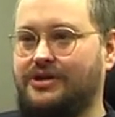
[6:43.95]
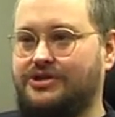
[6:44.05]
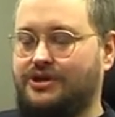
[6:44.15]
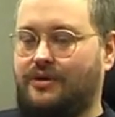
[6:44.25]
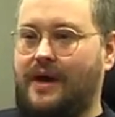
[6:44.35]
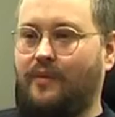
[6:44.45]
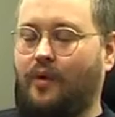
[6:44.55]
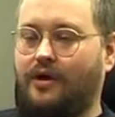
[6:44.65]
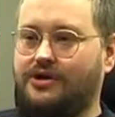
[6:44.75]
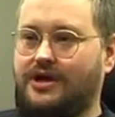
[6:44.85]
So a
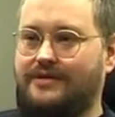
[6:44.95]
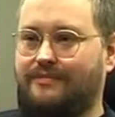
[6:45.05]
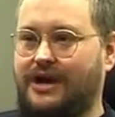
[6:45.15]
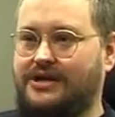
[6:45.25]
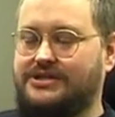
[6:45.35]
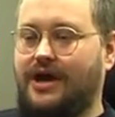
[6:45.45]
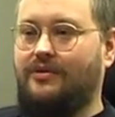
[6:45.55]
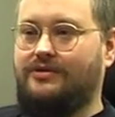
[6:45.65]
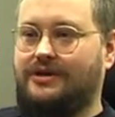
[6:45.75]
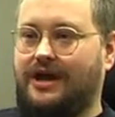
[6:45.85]
war breaks
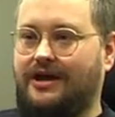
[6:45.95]
out